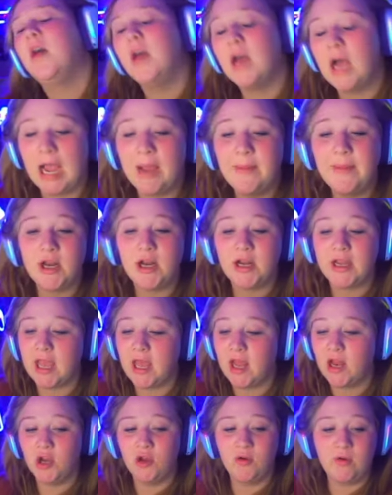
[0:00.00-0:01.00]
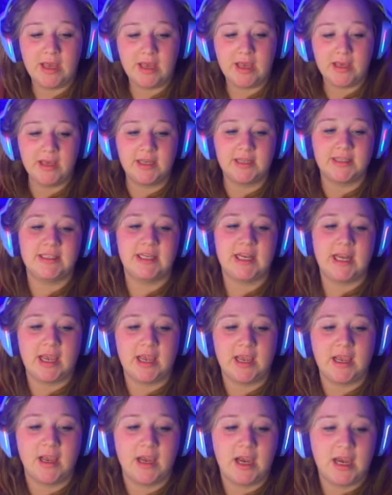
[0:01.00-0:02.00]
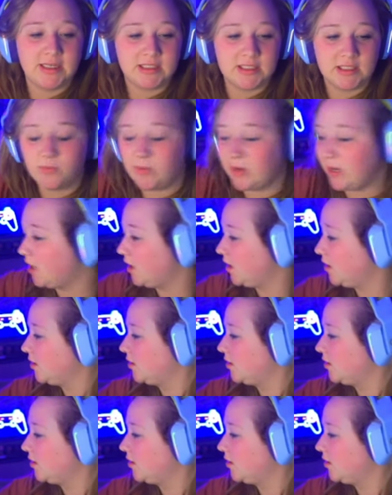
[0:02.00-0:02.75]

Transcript: I better get a new alien today, I swear.